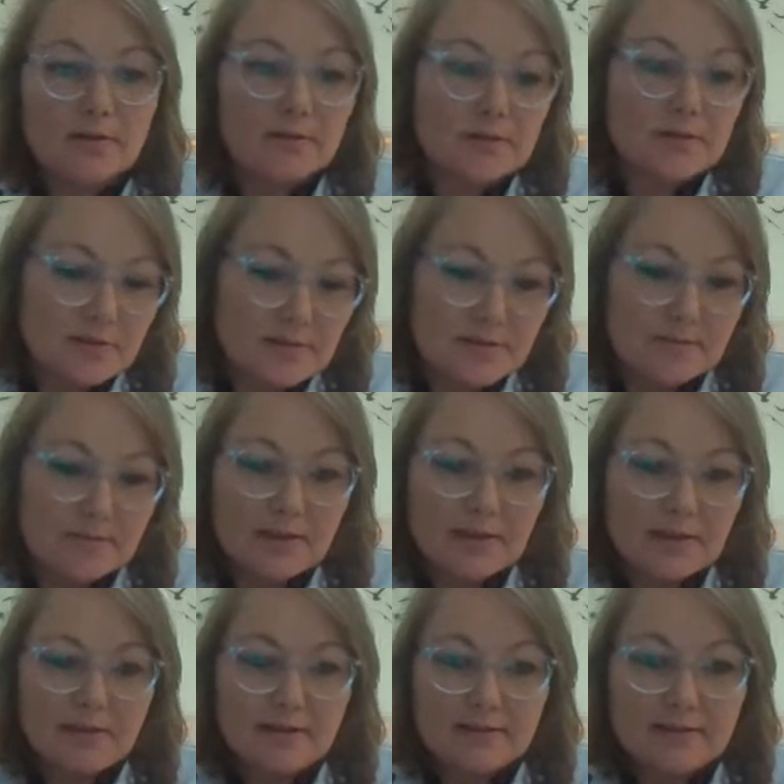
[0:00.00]
not
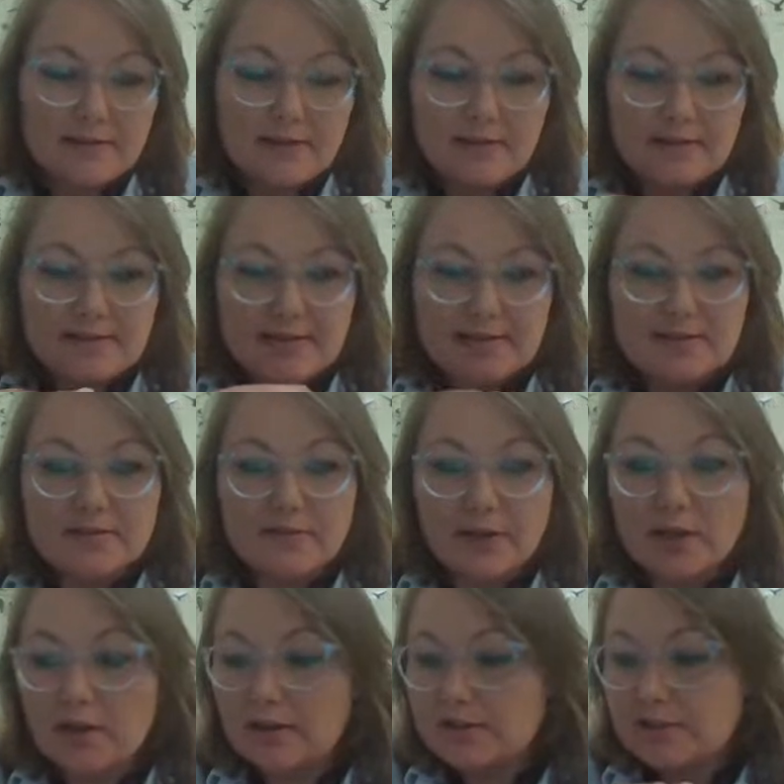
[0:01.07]
similar in the sense
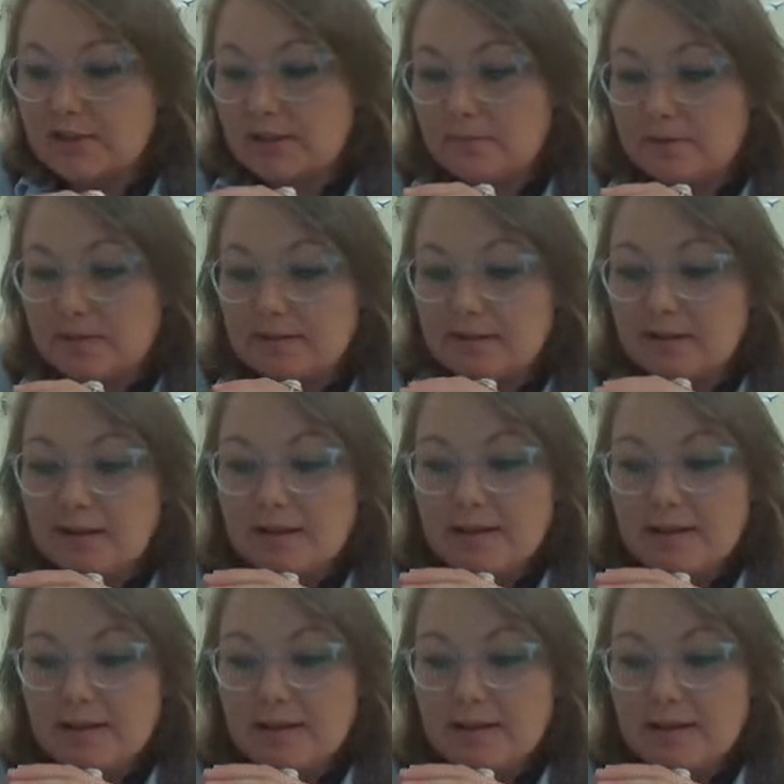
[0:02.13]
of ecology, but